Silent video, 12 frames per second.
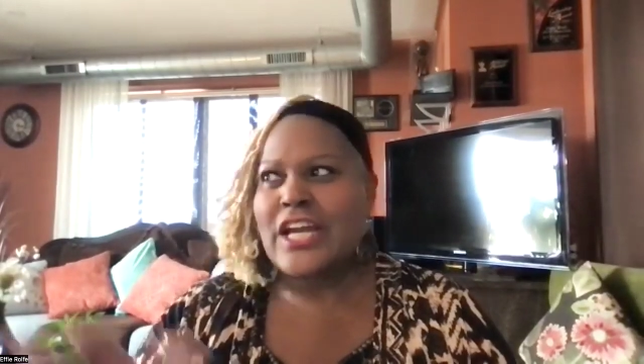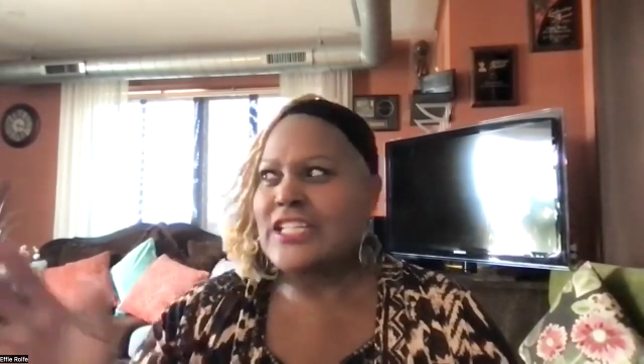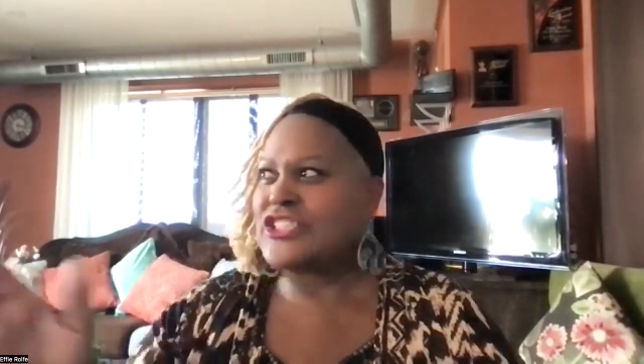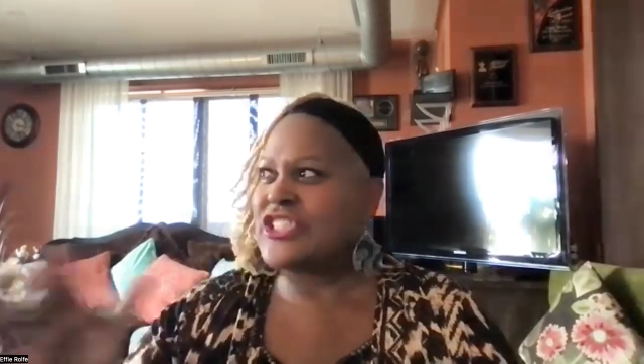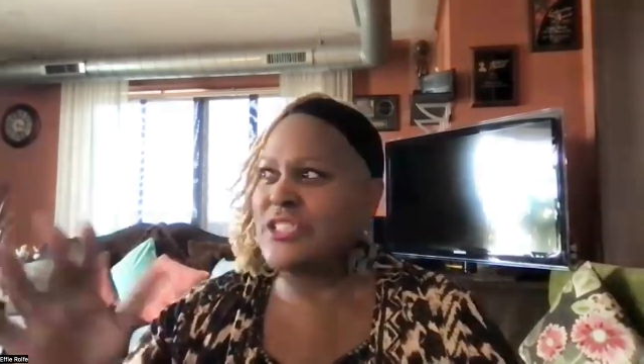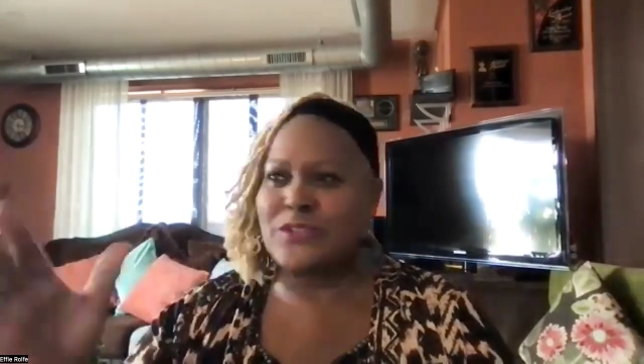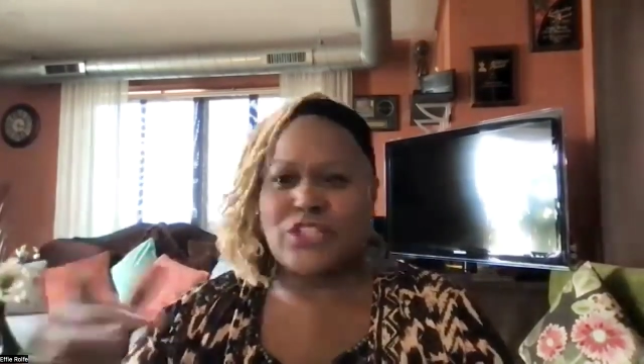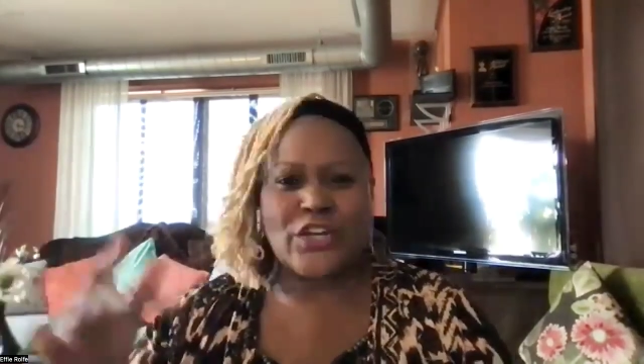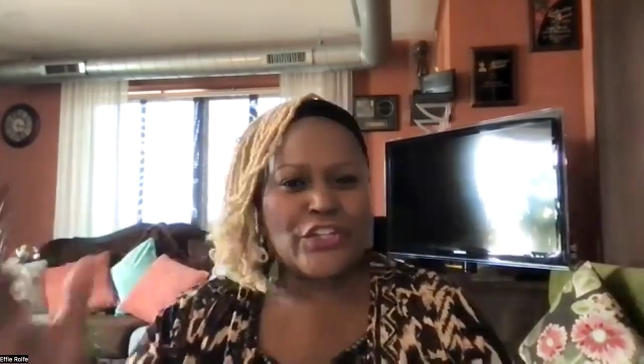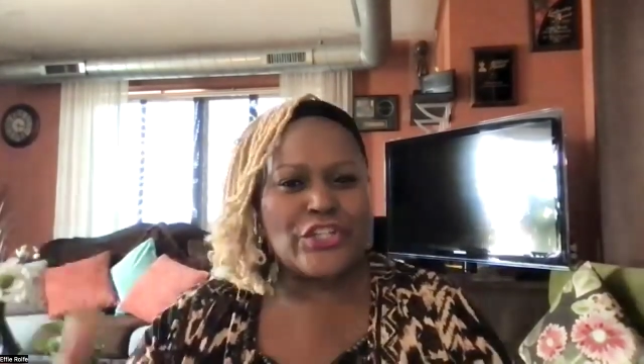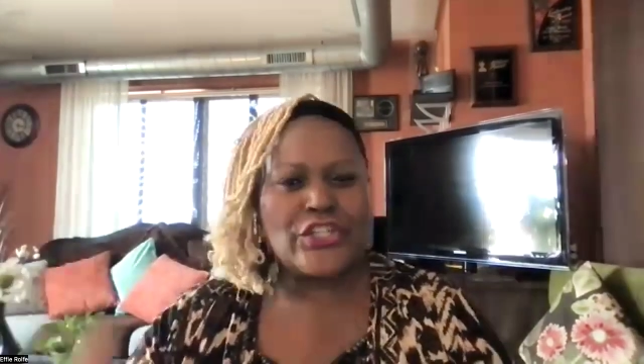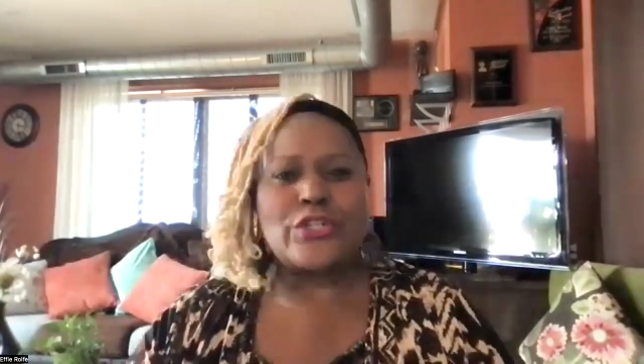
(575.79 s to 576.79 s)
She was on
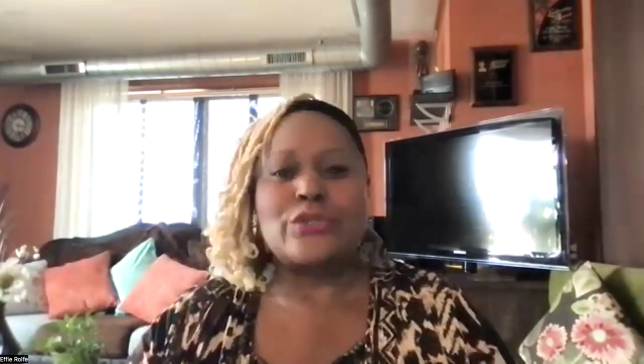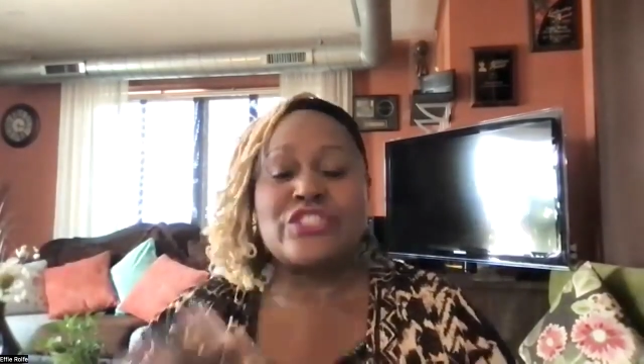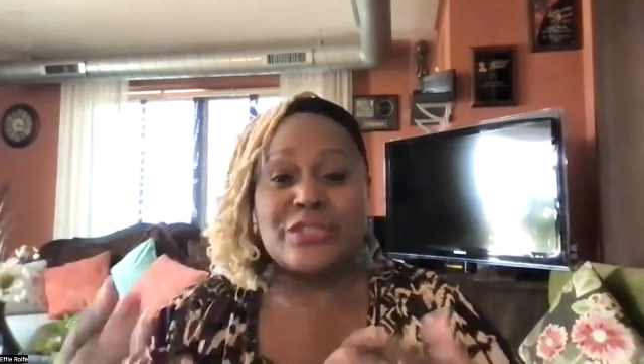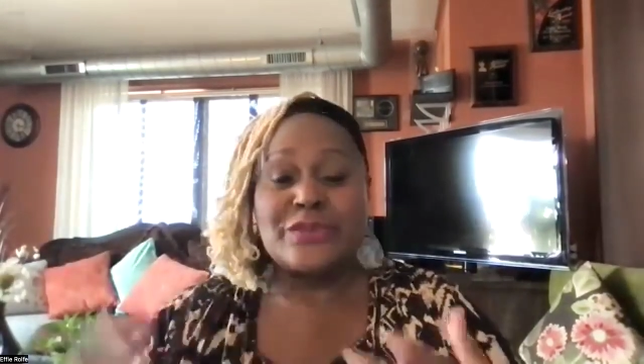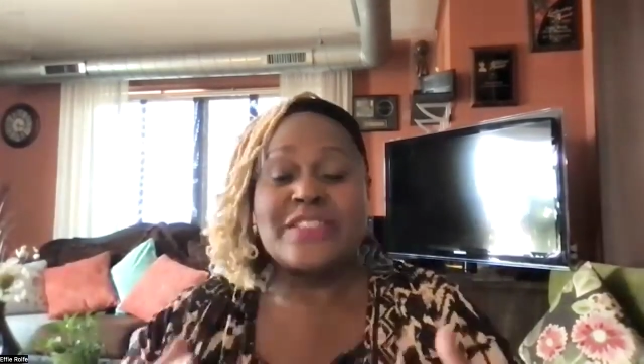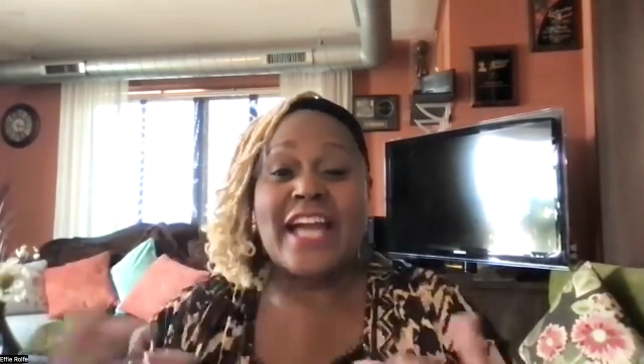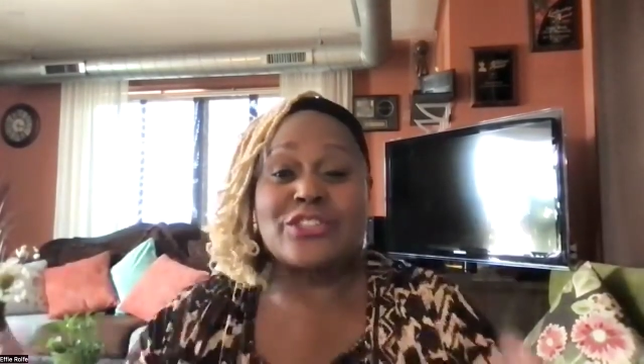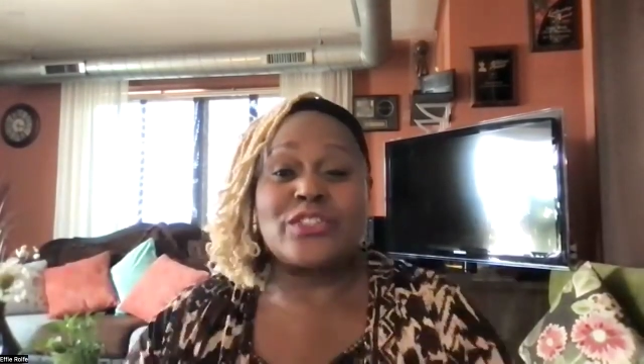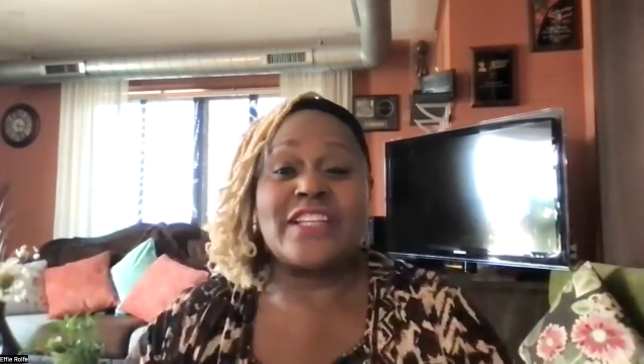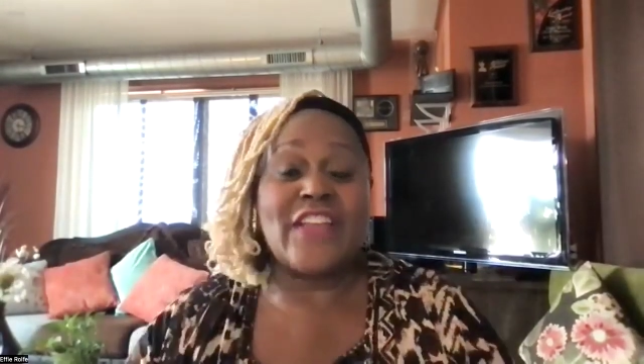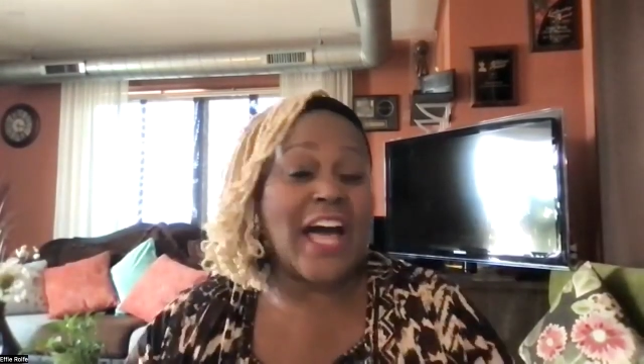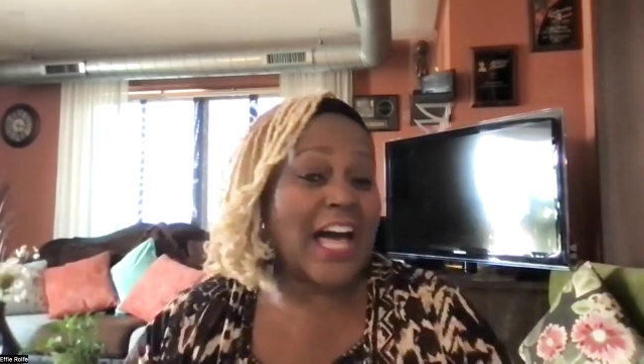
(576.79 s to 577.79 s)
the news. She was
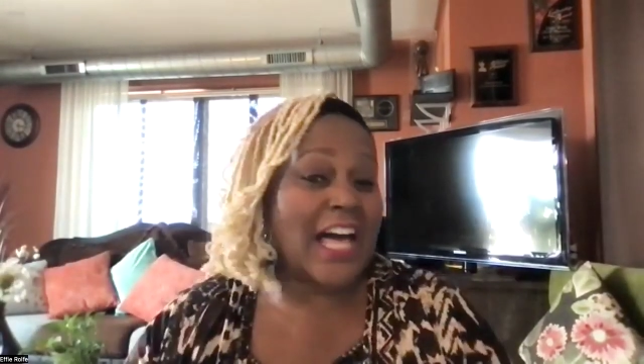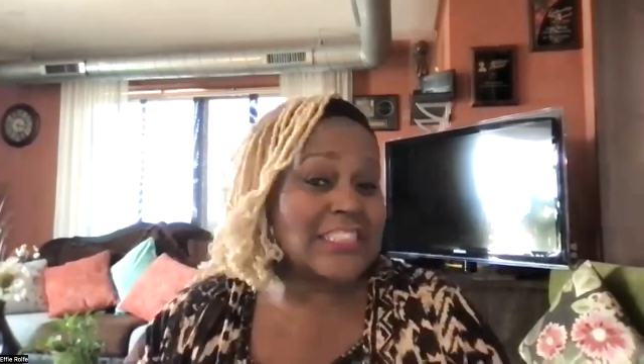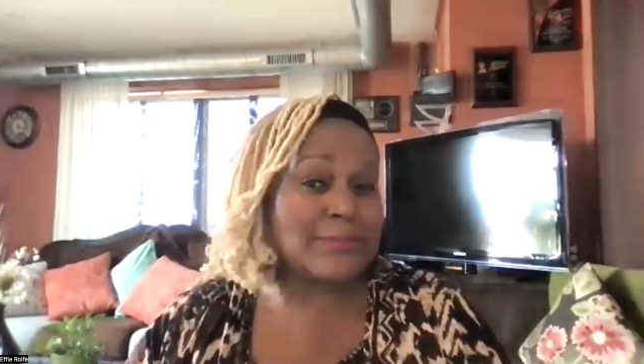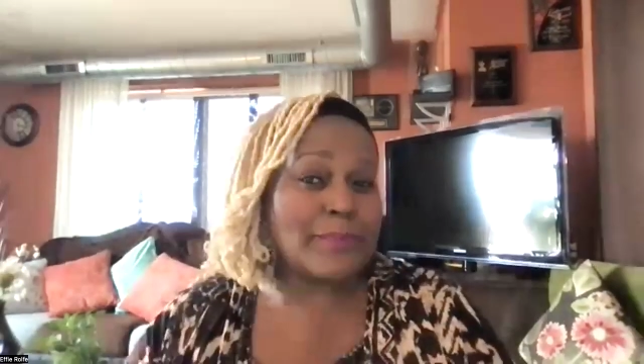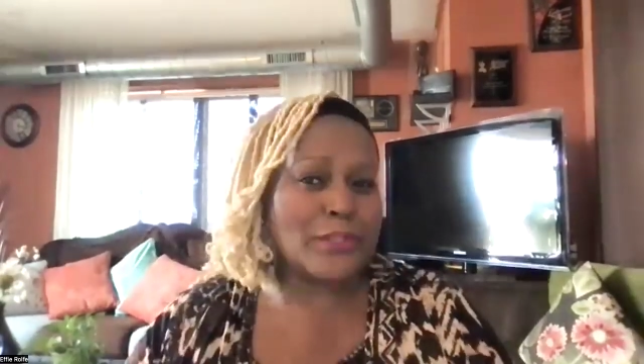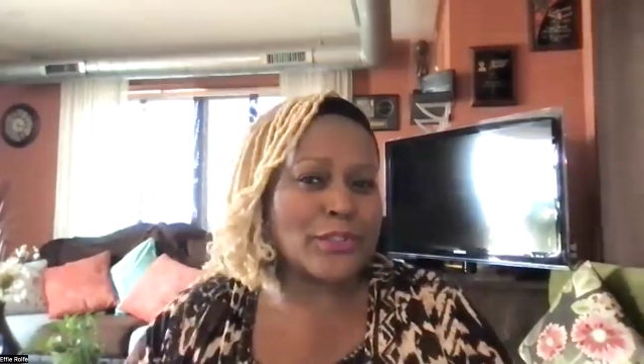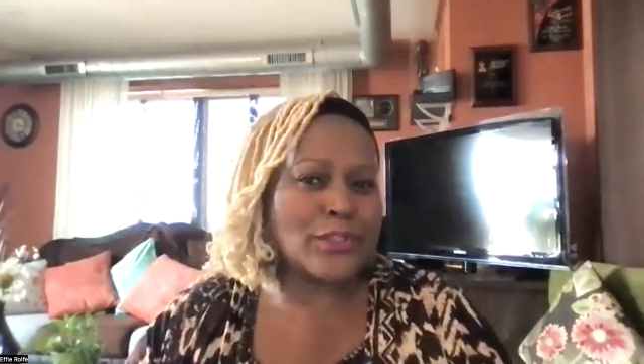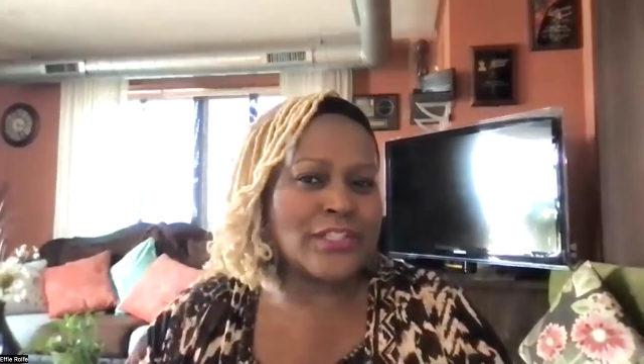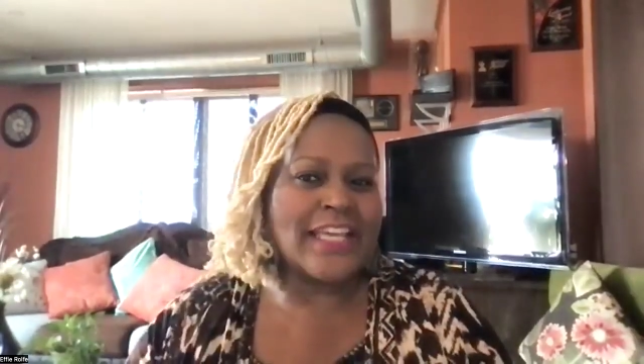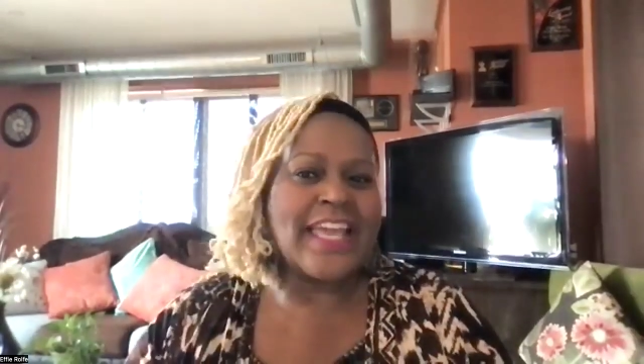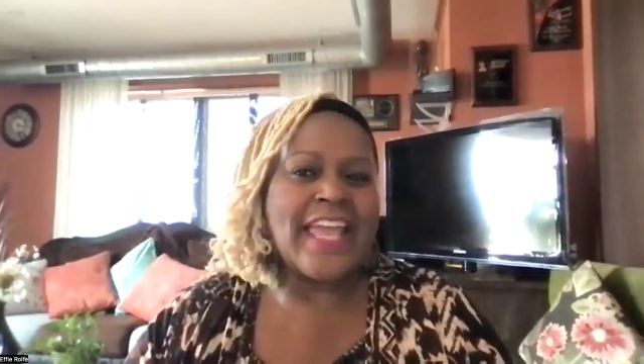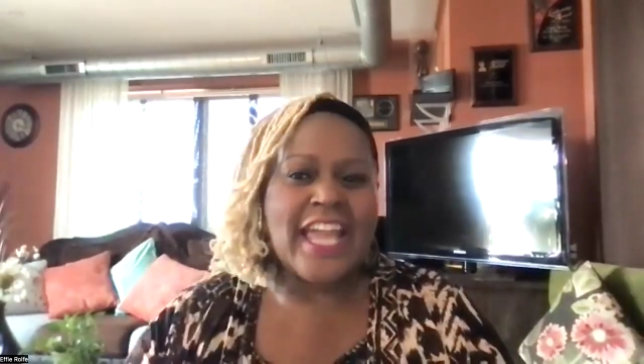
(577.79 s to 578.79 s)
actually in the hospital,